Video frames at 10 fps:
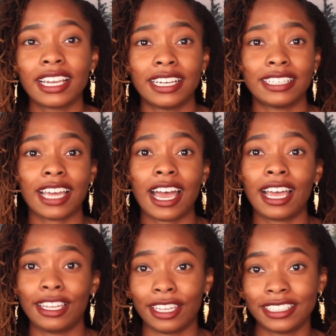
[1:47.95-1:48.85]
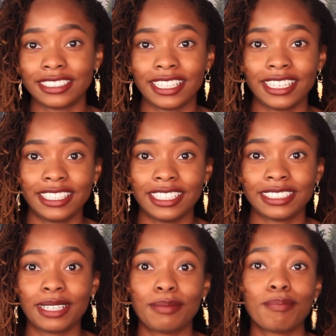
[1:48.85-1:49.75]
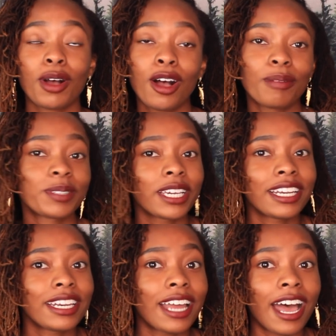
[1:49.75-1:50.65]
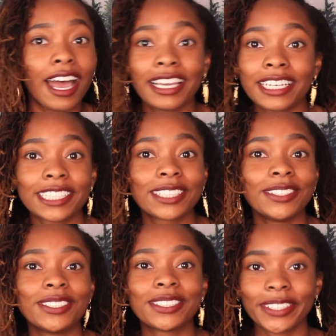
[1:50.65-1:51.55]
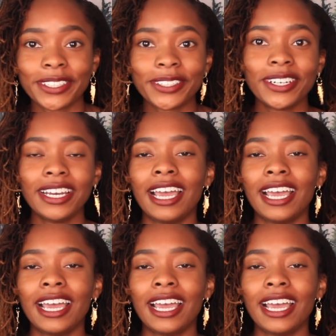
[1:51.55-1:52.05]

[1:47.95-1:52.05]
And I liked it, and I said, Mom, can I get those too?